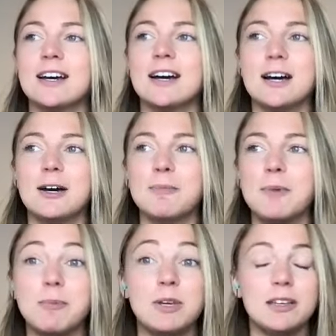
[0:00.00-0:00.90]

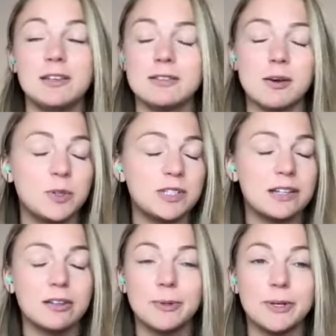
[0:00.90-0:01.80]
maybe some would say
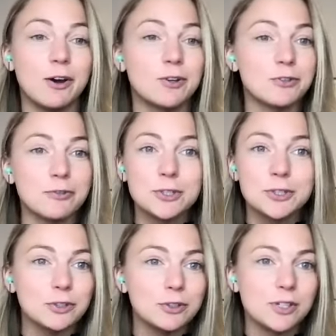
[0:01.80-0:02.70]
a little bit
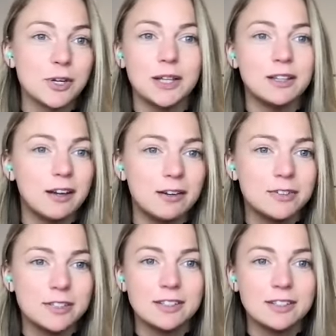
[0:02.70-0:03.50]
controversial. So I love